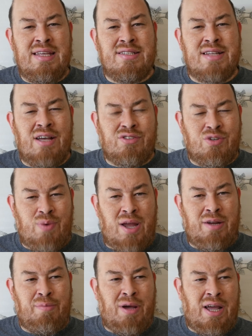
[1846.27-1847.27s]
He's now
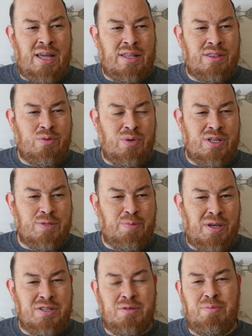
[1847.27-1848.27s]
surrounded by three
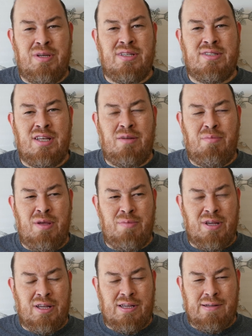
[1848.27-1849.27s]
displacer beasts and a
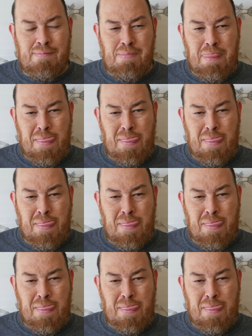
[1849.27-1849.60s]
mimic